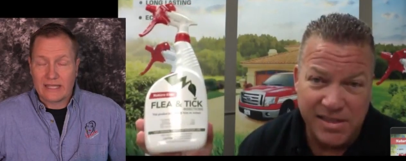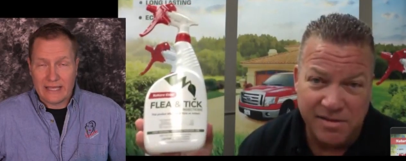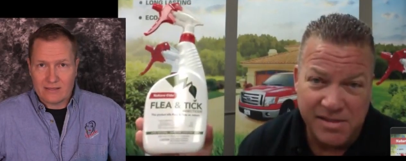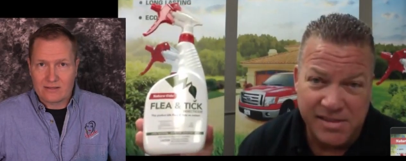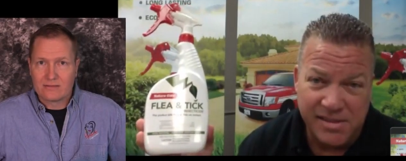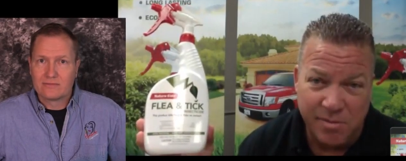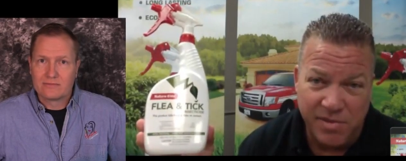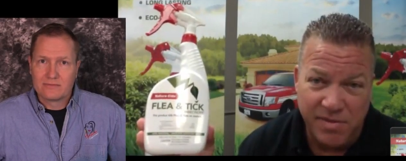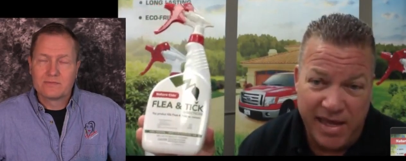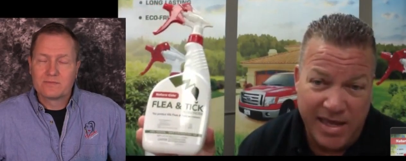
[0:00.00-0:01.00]
Speaker 1: Yes. You know, this is
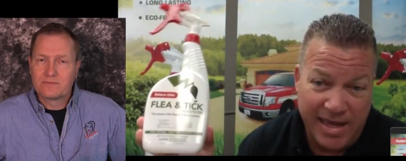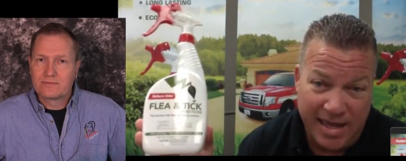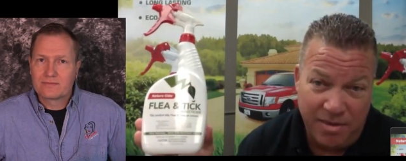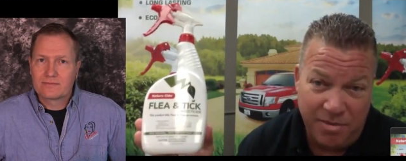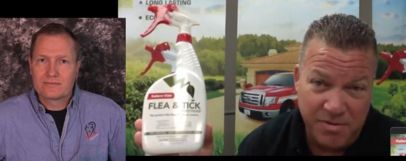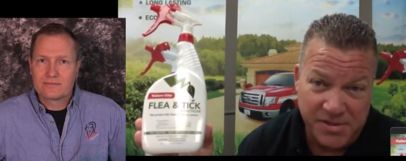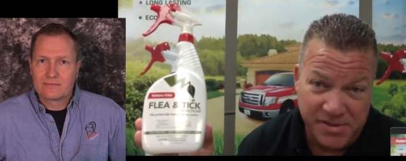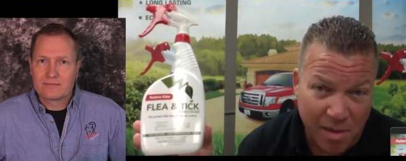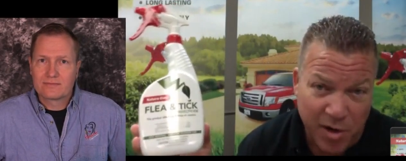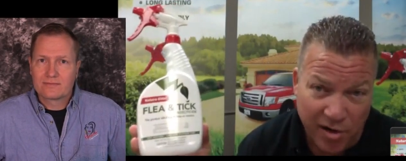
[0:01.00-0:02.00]
something that could get you through the
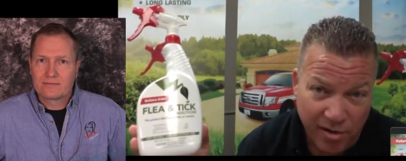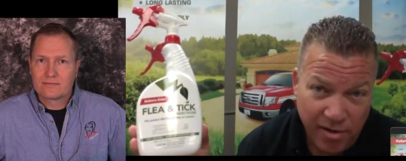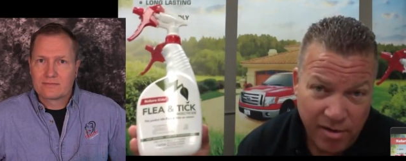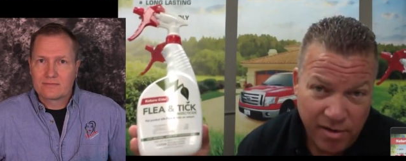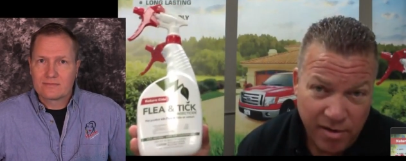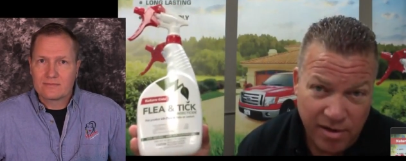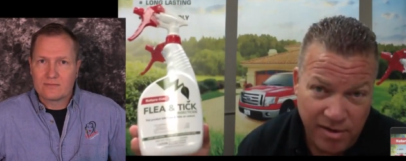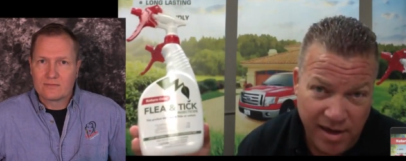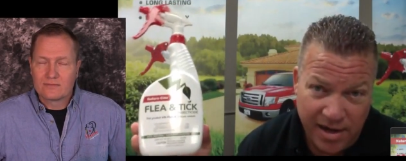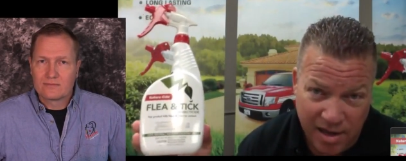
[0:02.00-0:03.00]
summer. You know,
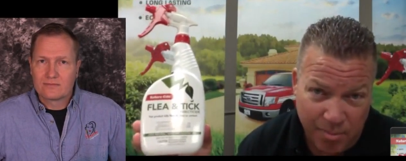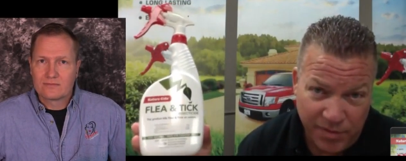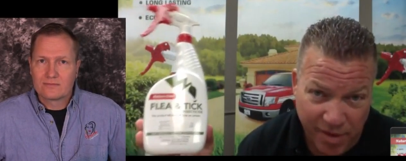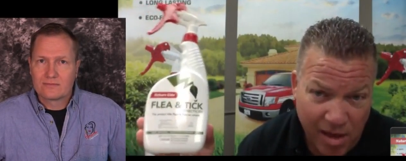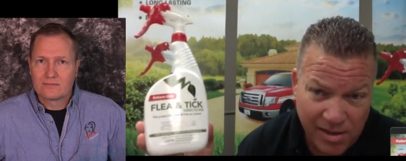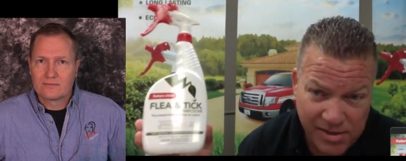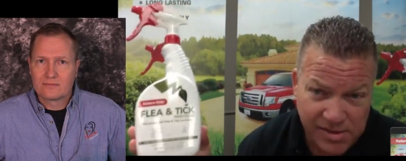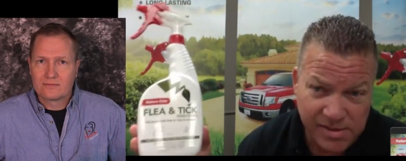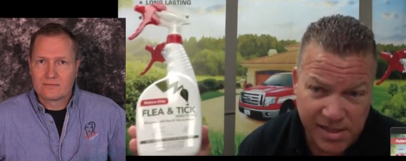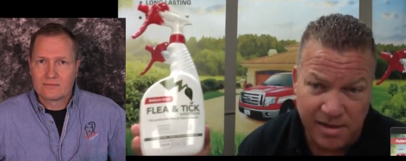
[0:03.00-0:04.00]
you got a couple dogs,
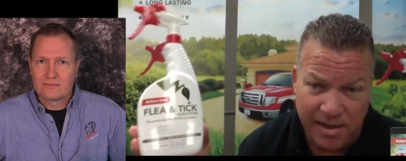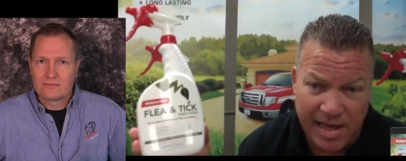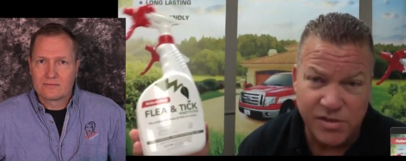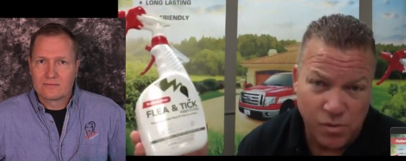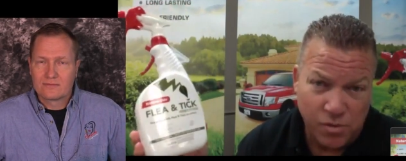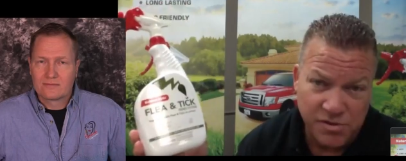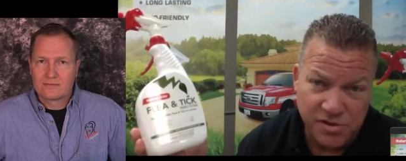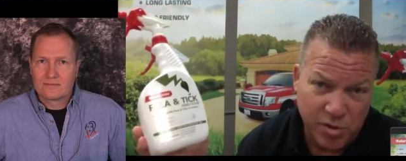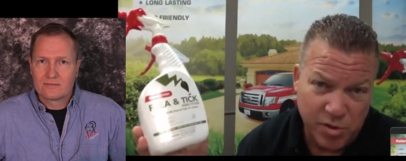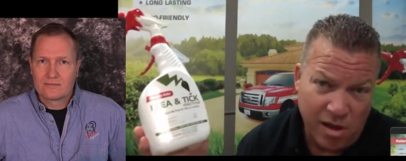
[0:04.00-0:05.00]
this is going to last a
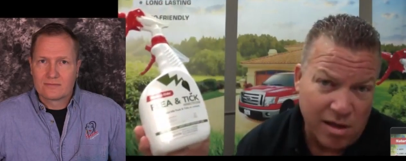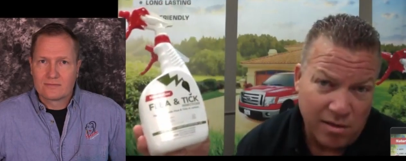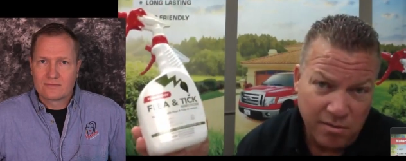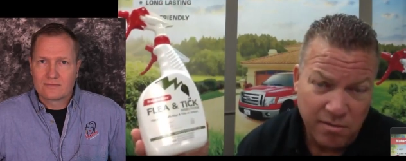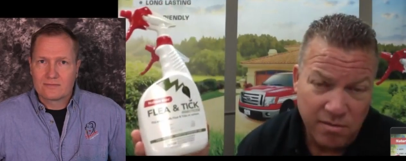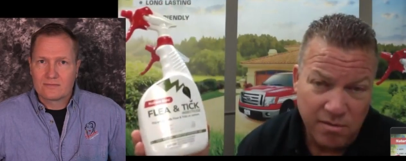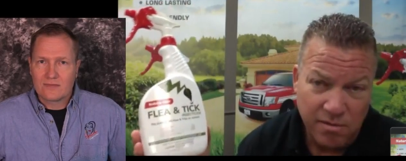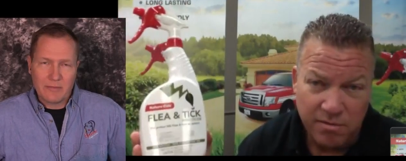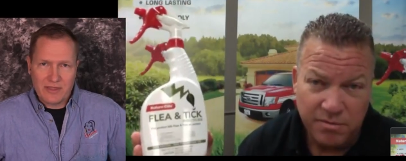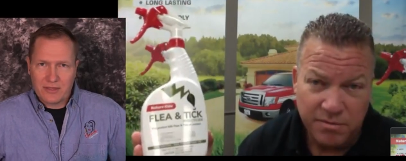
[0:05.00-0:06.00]
whole summer long.
Speaker 2: Now,
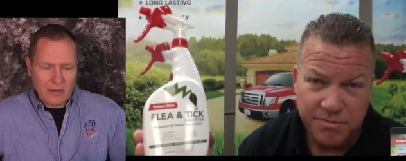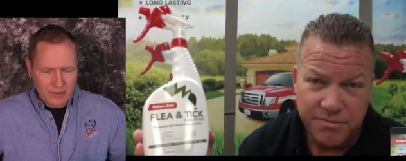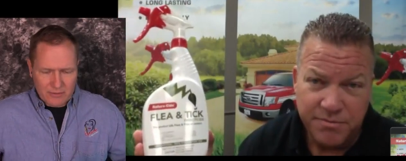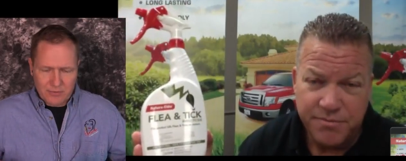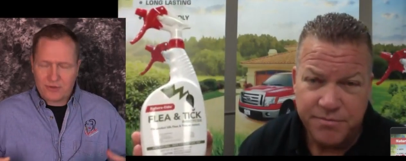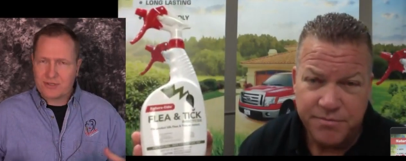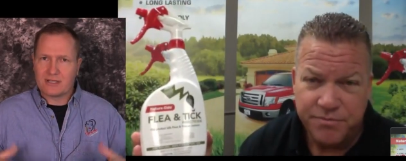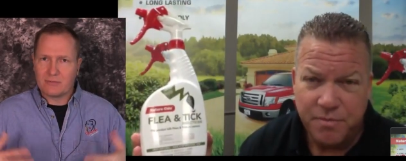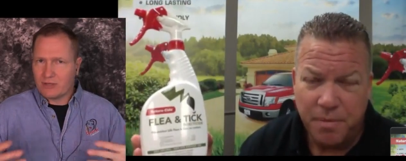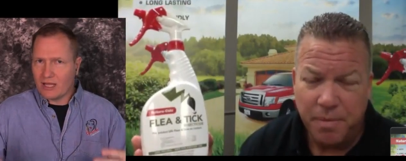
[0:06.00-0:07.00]
Matthew, how would a person
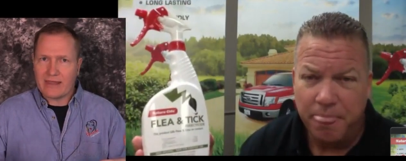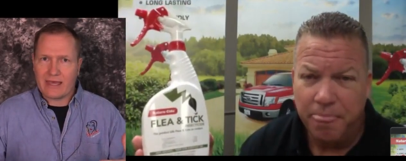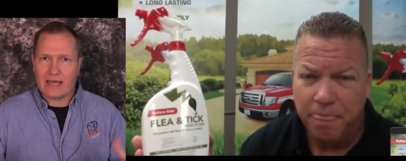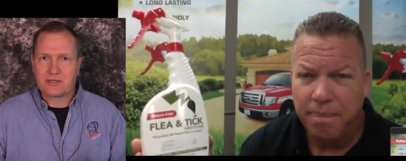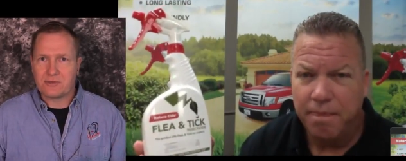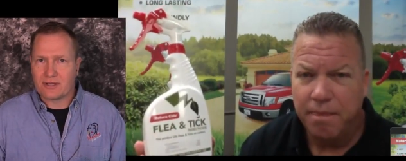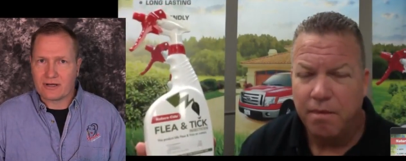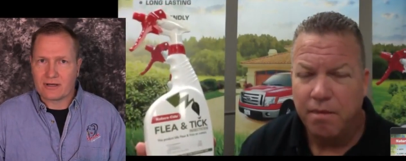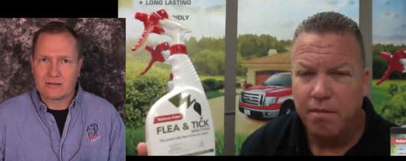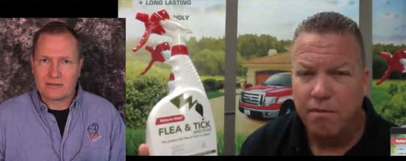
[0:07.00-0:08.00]
apply that to
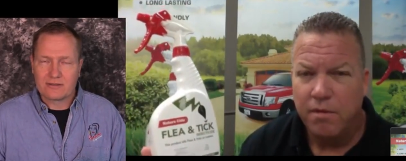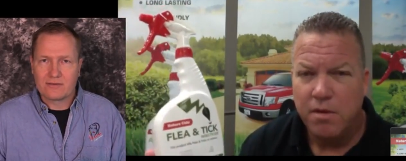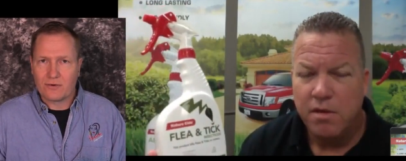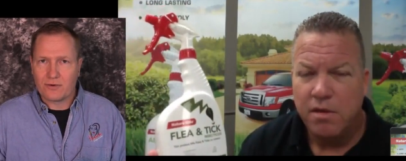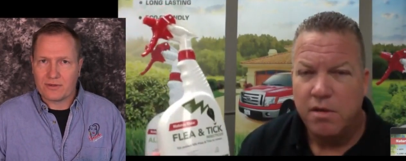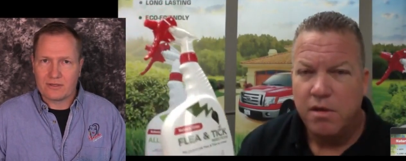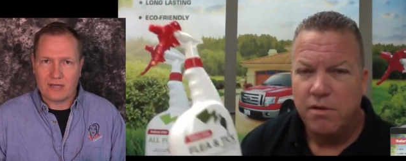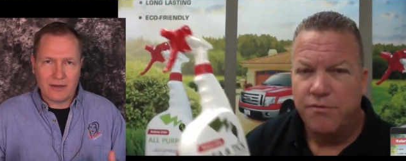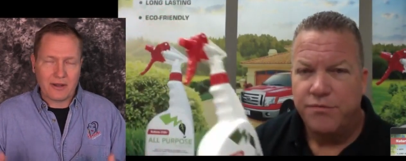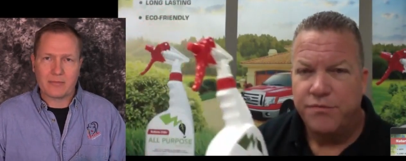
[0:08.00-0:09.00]
their for
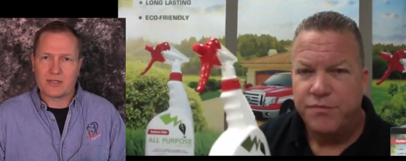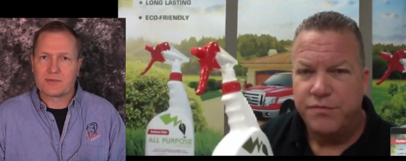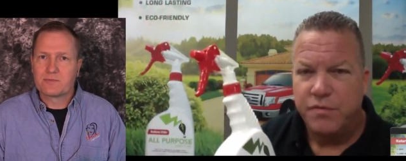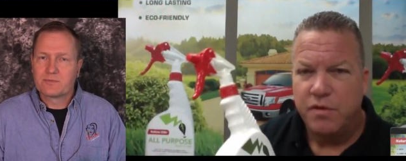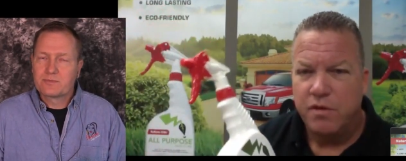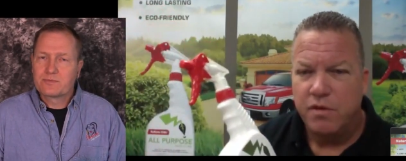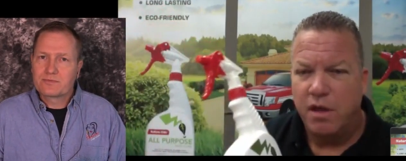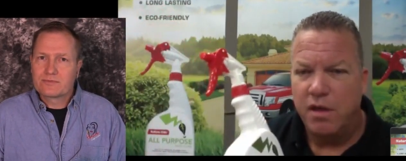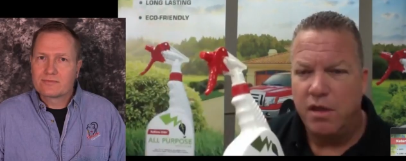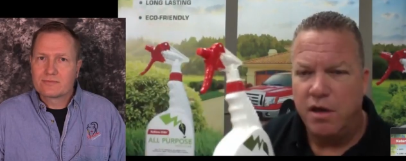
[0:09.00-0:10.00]
on their animals?
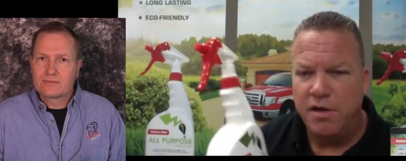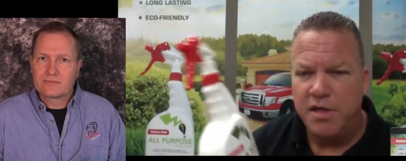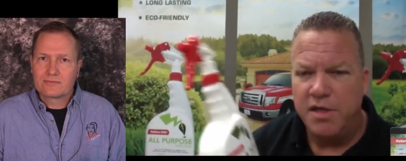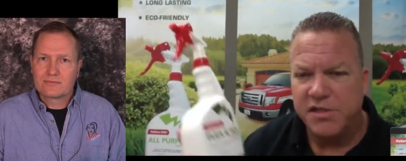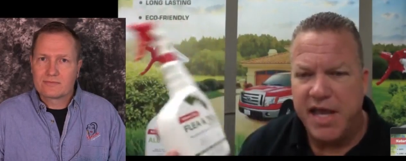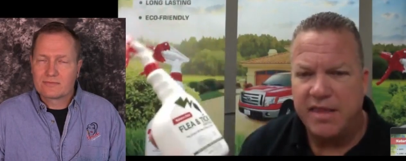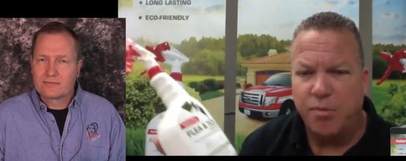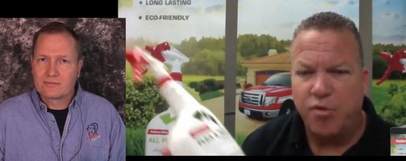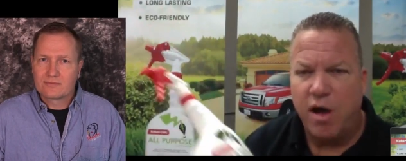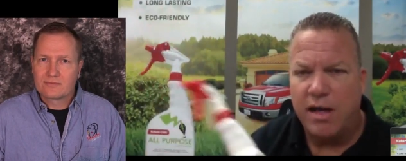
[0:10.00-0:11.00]
Speaker 1: You know, you just
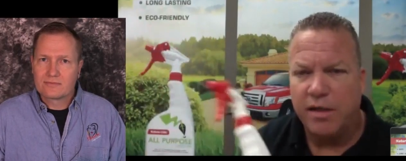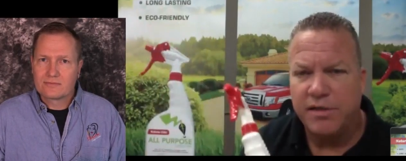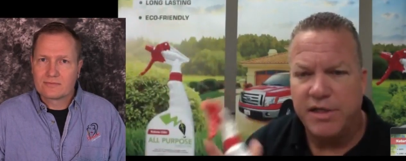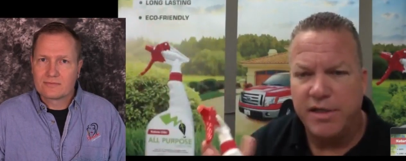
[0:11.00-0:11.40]
take the product.